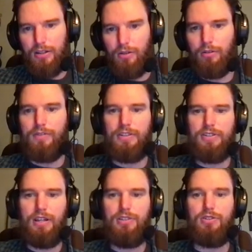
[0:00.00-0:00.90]
The goal of this
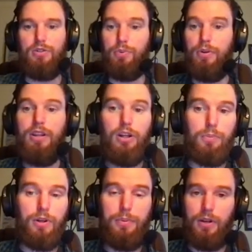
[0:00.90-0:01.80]
stage is to bring your
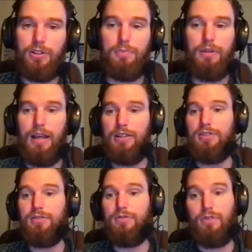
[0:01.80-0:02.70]
pre-production
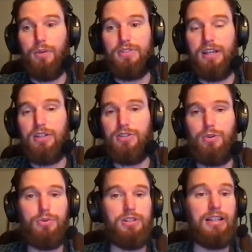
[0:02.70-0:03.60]
plans from stage
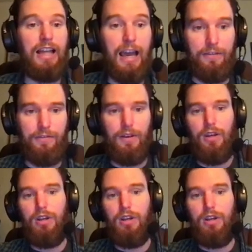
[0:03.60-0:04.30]
2 to life,